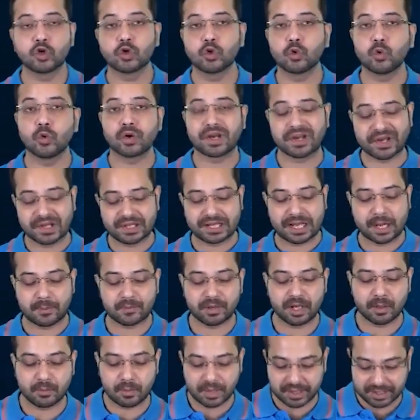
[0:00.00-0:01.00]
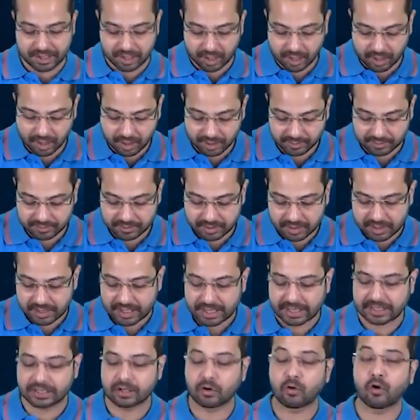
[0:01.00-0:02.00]
2k lambda by r
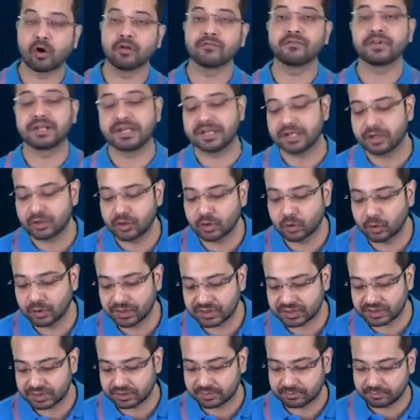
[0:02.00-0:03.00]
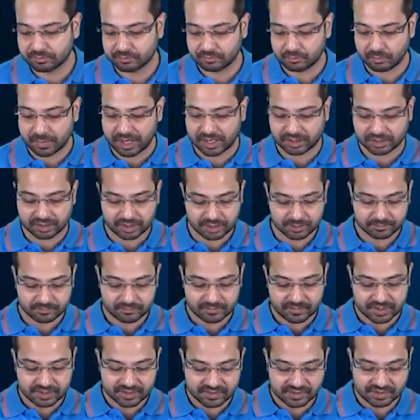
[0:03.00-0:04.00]
and now all we need to do is make the
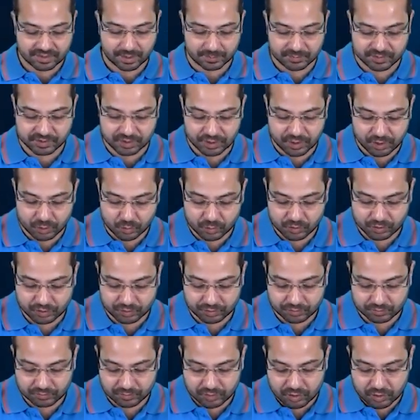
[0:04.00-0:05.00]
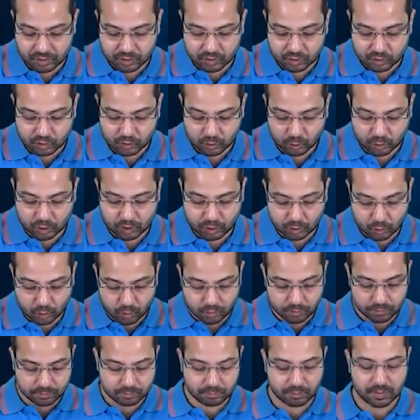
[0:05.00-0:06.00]
substitution. So
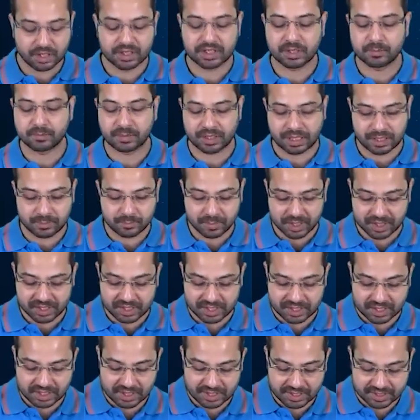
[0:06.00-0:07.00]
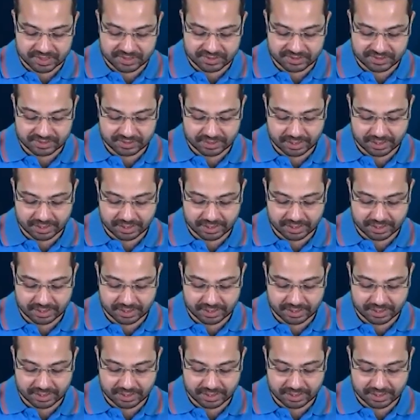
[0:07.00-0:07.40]
2 multiplied by k is